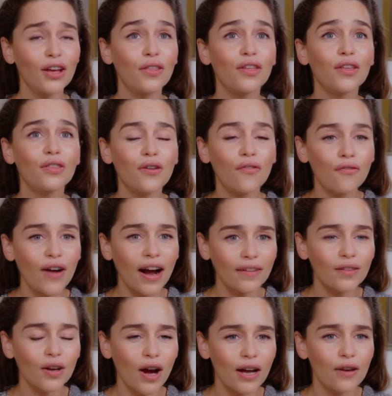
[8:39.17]
Like the, the
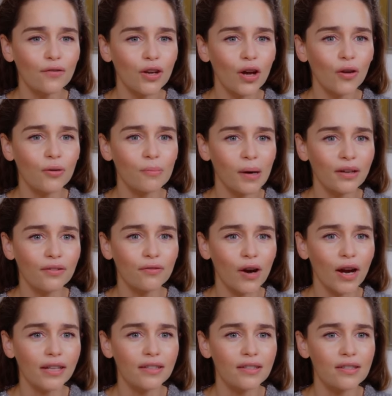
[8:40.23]
fact that I've known my
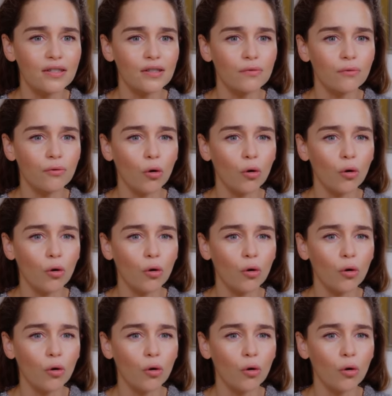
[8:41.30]
friends